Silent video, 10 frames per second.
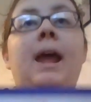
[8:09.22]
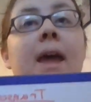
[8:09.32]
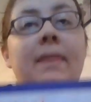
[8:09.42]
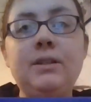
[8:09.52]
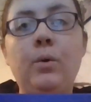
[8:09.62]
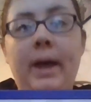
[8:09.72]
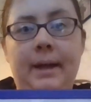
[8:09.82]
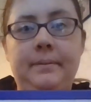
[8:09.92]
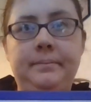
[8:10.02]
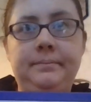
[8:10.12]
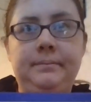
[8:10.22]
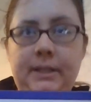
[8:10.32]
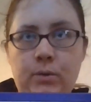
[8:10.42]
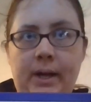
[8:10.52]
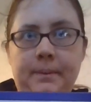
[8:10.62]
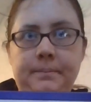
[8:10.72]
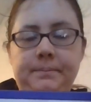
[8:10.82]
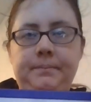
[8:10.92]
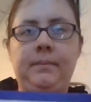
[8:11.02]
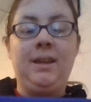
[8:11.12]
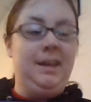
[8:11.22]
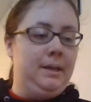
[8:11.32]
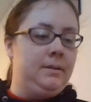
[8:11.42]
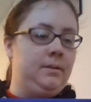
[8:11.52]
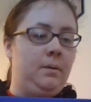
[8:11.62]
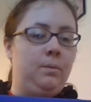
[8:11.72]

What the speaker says: And that's okay. It's okay. So